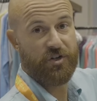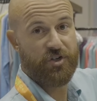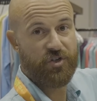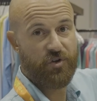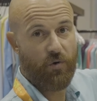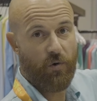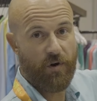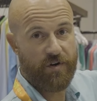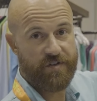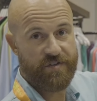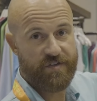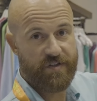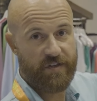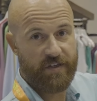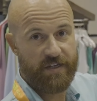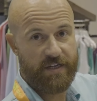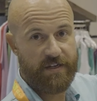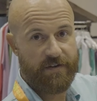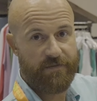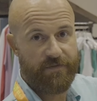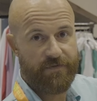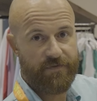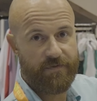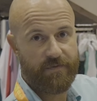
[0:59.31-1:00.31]
a short
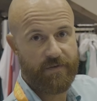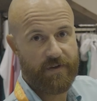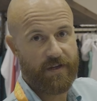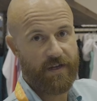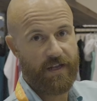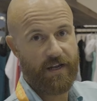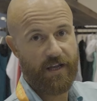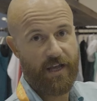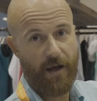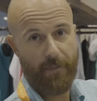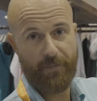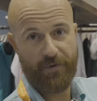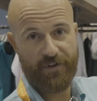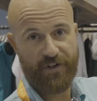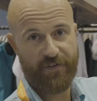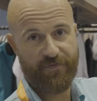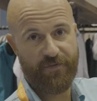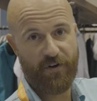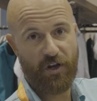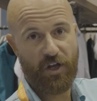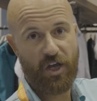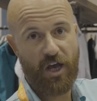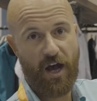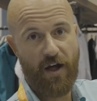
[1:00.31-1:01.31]
sleeve in a couple
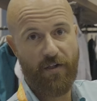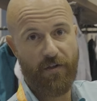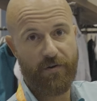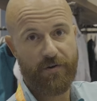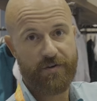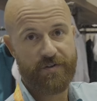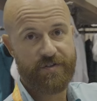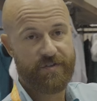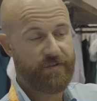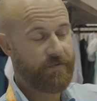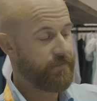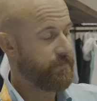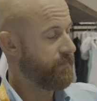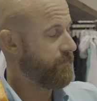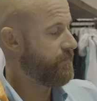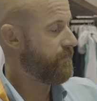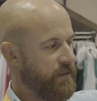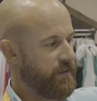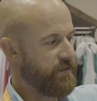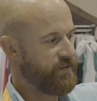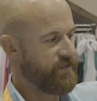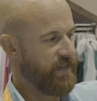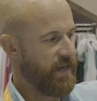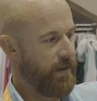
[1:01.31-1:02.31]
different colors.
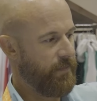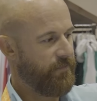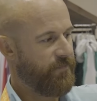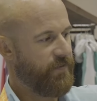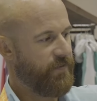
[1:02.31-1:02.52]
Same